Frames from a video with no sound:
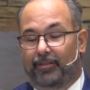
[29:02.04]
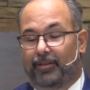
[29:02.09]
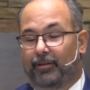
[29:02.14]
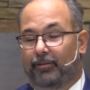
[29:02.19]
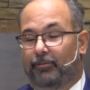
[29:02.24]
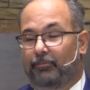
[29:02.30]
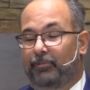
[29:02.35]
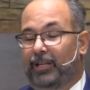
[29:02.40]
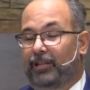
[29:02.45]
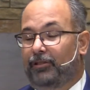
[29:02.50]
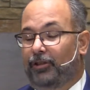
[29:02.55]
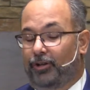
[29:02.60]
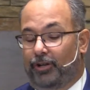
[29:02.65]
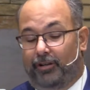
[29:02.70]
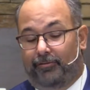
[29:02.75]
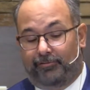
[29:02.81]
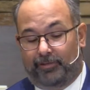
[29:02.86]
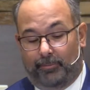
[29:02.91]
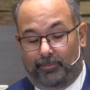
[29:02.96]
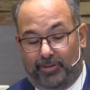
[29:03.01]
We
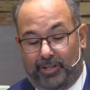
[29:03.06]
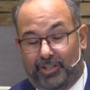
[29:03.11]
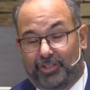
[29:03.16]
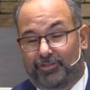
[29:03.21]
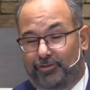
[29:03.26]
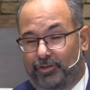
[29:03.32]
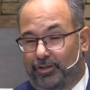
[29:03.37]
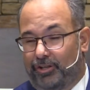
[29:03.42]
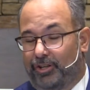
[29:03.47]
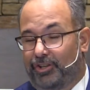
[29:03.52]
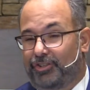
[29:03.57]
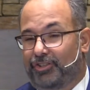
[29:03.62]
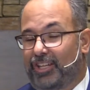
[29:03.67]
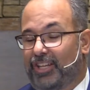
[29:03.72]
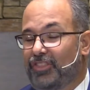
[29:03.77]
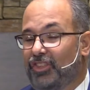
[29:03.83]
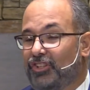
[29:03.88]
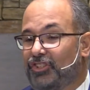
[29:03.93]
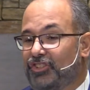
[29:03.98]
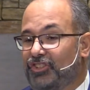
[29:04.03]
learn from this verse
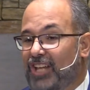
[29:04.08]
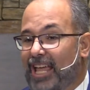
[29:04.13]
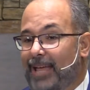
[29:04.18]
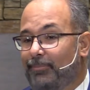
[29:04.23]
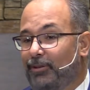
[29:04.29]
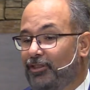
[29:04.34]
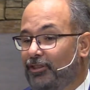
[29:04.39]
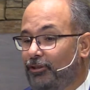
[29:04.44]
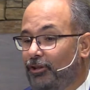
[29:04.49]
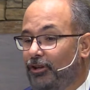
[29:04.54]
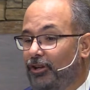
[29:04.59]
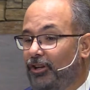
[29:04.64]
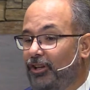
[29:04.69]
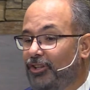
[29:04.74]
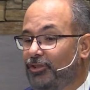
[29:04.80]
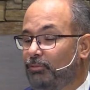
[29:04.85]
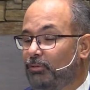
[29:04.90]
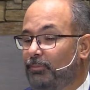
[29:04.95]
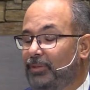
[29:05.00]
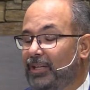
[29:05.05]
that the Sabbath
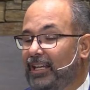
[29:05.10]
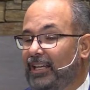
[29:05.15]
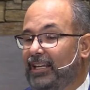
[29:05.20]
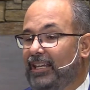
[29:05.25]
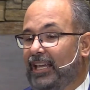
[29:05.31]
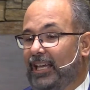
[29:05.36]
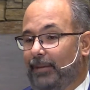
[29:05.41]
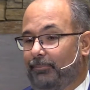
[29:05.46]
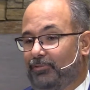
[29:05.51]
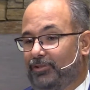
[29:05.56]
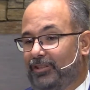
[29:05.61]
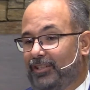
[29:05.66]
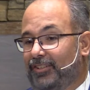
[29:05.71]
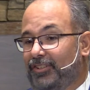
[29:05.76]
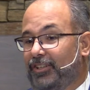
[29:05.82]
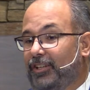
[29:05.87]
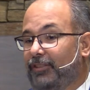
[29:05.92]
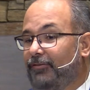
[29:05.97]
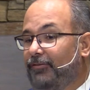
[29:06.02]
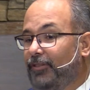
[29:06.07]
laws were being kept. It's
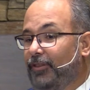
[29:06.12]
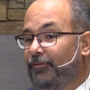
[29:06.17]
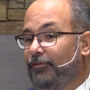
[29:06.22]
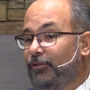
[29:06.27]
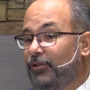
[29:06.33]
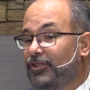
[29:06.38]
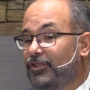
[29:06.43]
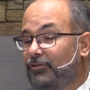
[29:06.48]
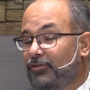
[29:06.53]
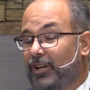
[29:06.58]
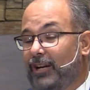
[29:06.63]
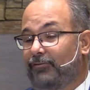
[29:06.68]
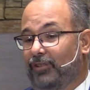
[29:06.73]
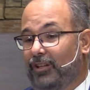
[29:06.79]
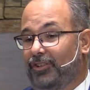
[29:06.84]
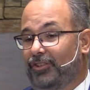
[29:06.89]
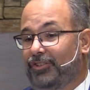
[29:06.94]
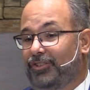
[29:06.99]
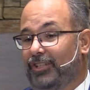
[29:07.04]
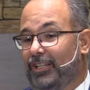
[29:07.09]
the first
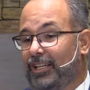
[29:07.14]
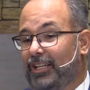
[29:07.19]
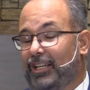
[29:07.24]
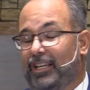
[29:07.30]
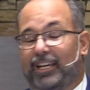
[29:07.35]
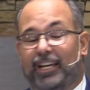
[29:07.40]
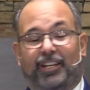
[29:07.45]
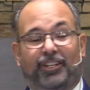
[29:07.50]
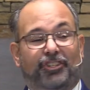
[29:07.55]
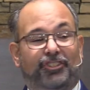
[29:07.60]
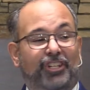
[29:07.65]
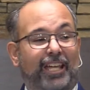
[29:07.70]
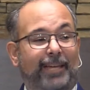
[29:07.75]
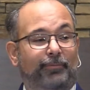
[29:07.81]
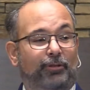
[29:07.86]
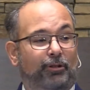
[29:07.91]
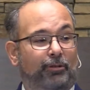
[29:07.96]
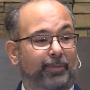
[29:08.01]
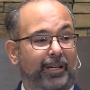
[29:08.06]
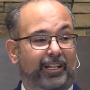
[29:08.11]
reference in
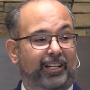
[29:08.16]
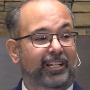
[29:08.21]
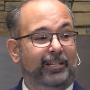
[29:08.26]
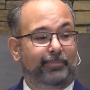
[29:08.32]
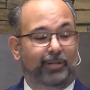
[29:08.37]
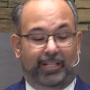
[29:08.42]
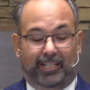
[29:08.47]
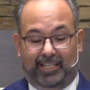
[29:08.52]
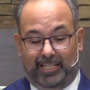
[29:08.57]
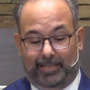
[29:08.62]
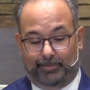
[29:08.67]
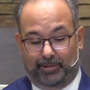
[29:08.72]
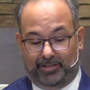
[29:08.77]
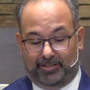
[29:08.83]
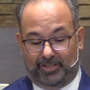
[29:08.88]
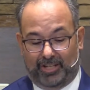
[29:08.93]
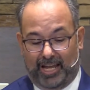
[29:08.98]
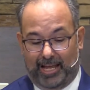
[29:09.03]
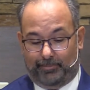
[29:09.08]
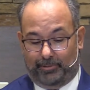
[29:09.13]
Samuel about anybody keeping
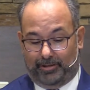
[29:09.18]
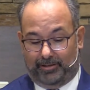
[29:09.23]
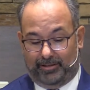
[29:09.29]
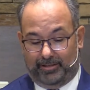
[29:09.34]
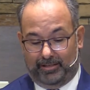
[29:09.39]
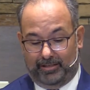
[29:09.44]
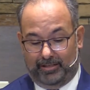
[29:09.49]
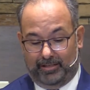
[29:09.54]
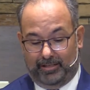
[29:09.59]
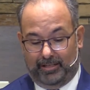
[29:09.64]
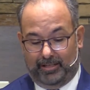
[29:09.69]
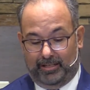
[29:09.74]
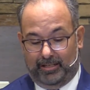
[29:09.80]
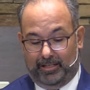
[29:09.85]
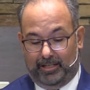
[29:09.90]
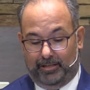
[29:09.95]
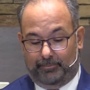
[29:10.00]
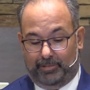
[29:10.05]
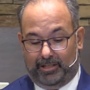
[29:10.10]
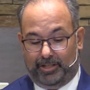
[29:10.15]
Sabbath,
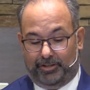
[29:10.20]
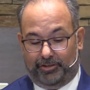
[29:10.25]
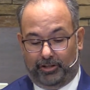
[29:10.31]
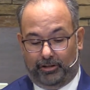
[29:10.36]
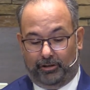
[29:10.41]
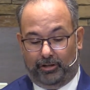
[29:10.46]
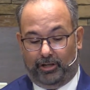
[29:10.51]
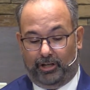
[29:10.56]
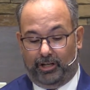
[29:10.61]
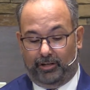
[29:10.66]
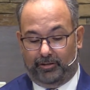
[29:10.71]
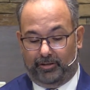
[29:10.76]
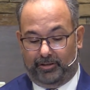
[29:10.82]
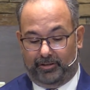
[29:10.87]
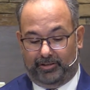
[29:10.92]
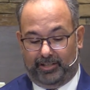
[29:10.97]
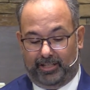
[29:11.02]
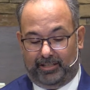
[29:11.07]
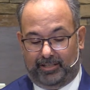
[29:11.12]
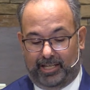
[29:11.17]
because the law
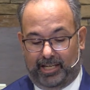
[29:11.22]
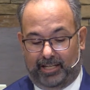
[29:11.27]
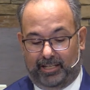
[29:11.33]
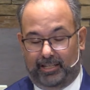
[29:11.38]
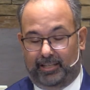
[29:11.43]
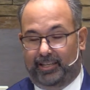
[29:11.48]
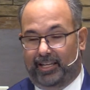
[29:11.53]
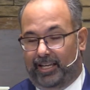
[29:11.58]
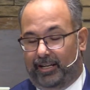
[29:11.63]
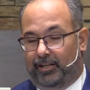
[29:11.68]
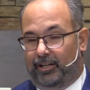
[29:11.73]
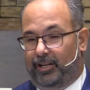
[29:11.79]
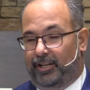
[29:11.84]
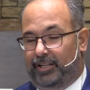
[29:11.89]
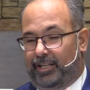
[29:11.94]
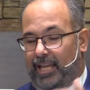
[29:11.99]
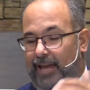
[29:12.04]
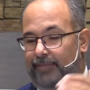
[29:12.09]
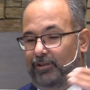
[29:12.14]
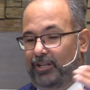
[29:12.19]
dictated that on
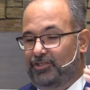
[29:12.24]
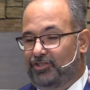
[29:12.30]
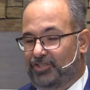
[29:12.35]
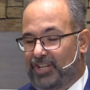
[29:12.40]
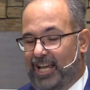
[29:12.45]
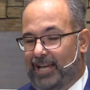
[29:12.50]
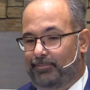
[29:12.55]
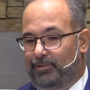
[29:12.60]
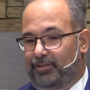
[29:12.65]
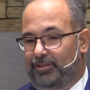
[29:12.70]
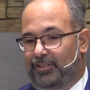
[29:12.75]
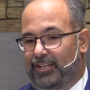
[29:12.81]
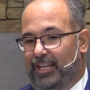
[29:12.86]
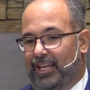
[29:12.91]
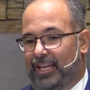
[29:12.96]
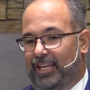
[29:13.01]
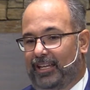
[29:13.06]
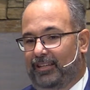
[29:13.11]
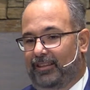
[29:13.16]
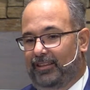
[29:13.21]
every Sabbath
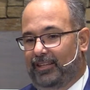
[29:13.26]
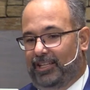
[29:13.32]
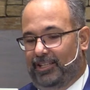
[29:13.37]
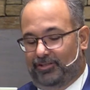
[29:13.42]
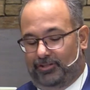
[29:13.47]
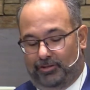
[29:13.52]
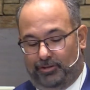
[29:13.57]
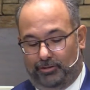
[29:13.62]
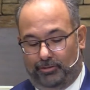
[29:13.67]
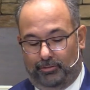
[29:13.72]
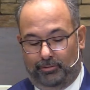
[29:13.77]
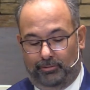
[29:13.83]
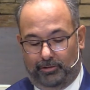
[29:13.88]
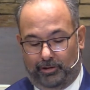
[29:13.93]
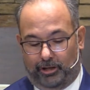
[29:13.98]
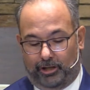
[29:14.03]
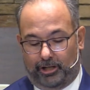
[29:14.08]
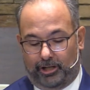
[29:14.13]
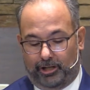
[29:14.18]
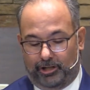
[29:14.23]
day, these new
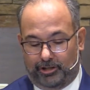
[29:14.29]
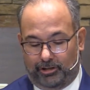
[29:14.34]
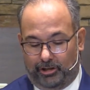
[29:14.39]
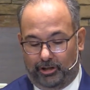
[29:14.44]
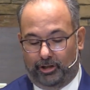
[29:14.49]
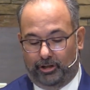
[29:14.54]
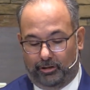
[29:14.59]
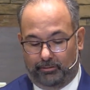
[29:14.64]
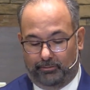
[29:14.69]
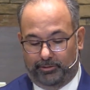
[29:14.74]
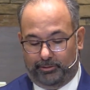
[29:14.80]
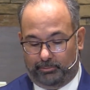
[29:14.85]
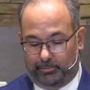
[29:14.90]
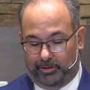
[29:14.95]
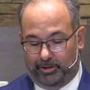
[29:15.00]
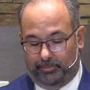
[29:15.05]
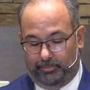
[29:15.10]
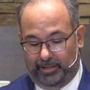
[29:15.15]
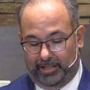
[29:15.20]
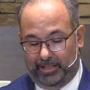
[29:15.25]
large loaves were
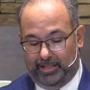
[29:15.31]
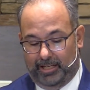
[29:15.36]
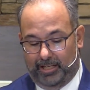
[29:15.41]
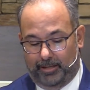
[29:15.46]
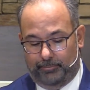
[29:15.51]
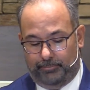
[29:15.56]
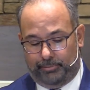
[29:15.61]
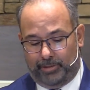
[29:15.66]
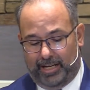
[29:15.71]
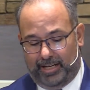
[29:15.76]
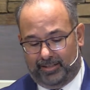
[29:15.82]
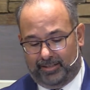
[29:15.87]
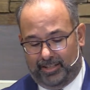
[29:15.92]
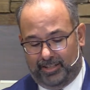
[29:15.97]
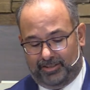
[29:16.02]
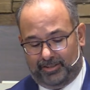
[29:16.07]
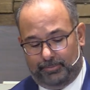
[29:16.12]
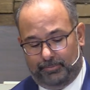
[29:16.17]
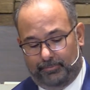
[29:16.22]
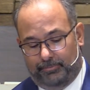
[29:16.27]
to be baked.
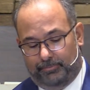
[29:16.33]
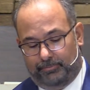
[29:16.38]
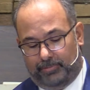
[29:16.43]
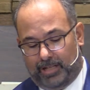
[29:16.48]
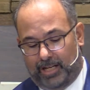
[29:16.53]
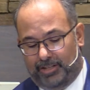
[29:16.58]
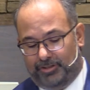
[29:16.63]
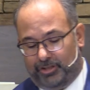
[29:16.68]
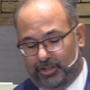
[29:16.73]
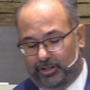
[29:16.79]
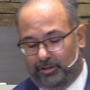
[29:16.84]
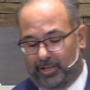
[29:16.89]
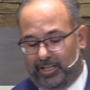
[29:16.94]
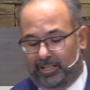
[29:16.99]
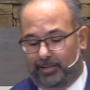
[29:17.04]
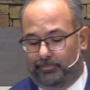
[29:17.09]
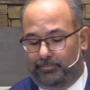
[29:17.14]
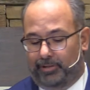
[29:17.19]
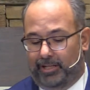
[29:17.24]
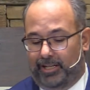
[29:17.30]
This
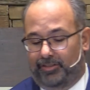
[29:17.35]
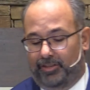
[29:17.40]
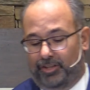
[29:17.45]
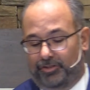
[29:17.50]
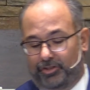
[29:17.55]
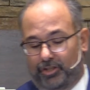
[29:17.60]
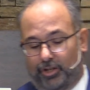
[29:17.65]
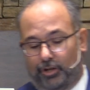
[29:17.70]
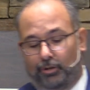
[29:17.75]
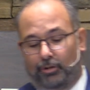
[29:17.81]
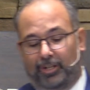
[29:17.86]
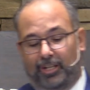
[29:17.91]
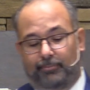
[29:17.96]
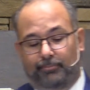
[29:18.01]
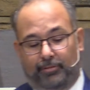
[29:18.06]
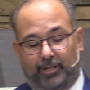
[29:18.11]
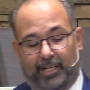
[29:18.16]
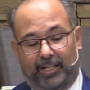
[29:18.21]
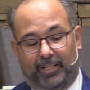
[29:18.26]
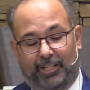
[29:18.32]
consecrated bread, this holy
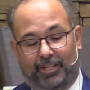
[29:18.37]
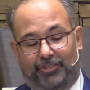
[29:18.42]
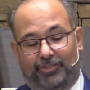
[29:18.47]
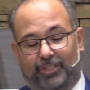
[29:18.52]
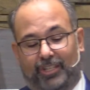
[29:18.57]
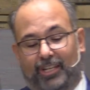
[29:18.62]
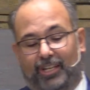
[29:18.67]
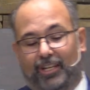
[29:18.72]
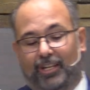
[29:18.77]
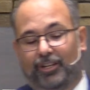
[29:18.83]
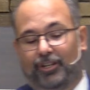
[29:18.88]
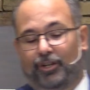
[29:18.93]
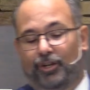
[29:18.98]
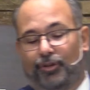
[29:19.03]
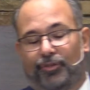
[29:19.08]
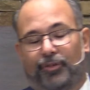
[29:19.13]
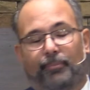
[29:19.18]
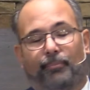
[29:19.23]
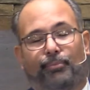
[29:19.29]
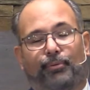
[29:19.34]
bread, is
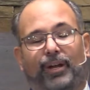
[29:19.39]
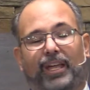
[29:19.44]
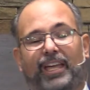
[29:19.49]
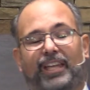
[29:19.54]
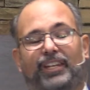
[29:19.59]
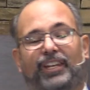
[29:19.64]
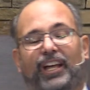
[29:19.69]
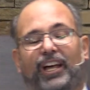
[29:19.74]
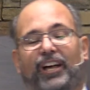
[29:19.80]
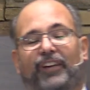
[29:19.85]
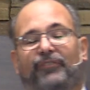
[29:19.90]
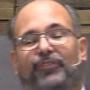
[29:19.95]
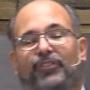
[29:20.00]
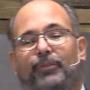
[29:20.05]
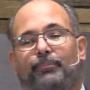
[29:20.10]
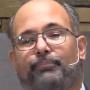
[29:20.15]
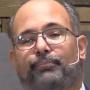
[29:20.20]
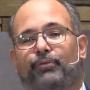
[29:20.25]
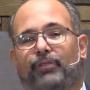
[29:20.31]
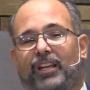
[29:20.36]
called the bread of the
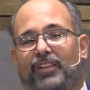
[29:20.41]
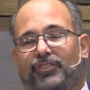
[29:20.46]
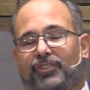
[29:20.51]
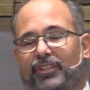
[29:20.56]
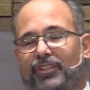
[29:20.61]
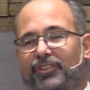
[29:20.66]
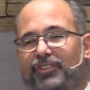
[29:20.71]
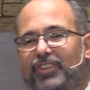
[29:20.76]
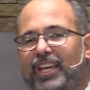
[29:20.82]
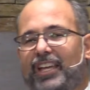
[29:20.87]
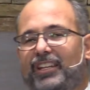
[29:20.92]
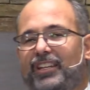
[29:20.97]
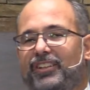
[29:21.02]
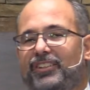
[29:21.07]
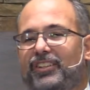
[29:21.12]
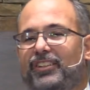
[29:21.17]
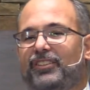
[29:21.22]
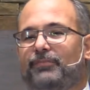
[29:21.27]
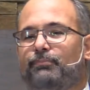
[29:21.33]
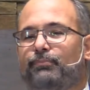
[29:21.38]
presence. That
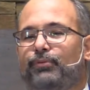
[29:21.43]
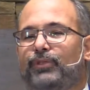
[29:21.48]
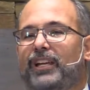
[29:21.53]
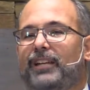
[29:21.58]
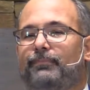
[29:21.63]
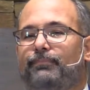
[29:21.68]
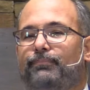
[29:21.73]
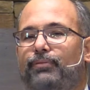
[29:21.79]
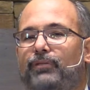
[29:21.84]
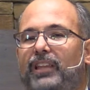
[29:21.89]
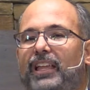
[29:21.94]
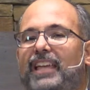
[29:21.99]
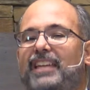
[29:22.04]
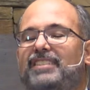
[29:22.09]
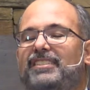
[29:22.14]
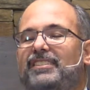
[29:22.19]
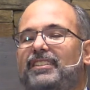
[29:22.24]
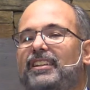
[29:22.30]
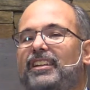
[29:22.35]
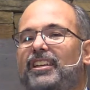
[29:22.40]
is bread
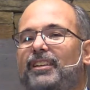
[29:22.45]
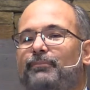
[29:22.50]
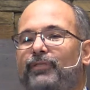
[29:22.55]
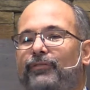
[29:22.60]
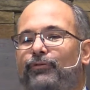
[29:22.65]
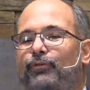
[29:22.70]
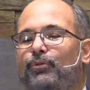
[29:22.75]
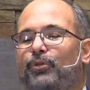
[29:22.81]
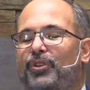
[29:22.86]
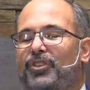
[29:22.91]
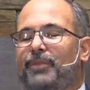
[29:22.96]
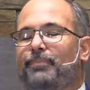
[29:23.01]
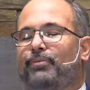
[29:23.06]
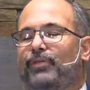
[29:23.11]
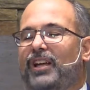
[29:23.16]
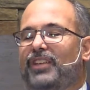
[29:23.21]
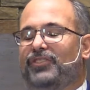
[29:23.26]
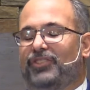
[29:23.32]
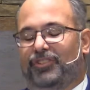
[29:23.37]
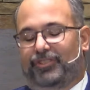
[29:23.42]
placed before the
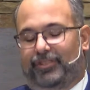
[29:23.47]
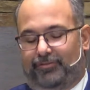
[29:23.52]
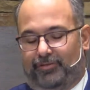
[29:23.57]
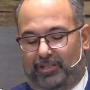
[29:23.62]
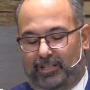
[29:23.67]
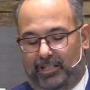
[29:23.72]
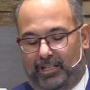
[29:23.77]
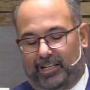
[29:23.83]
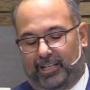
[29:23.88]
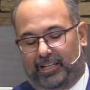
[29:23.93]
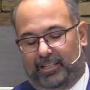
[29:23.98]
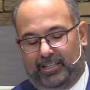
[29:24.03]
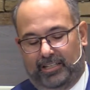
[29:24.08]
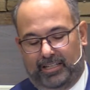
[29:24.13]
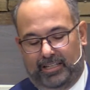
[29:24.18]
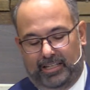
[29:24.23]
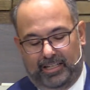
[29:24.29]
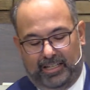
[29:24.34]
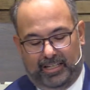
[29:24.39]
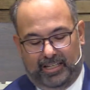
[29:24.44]
presence of God
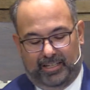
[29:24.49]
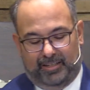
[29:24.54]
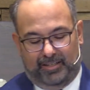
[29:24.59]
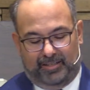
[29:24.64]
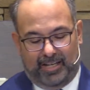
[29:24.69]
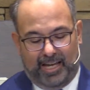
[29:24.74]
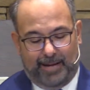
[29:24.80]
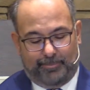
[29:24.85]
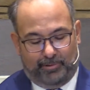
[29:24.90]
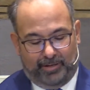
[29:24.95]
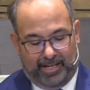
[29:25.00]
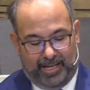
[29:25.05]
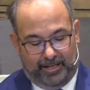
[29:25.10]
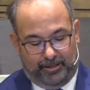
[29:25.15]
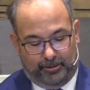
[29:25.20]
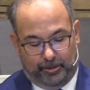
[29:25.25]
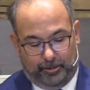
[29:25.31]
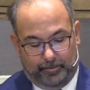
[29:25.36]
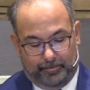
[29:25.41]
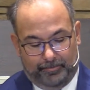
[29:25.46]
in the
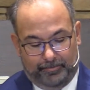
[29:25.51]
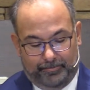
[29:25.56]
tabernacle.